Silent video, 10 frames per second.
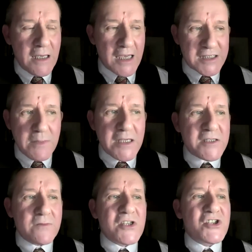as a
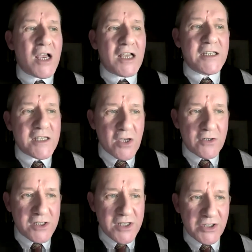means of distracting his
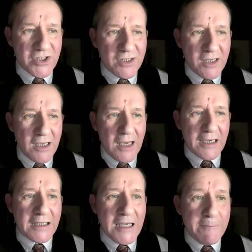own attention
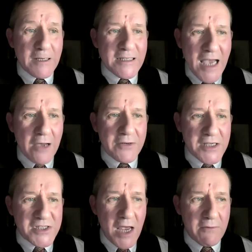and keeping down
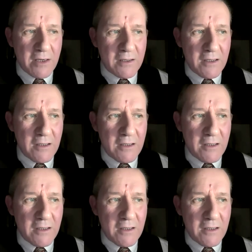his terror,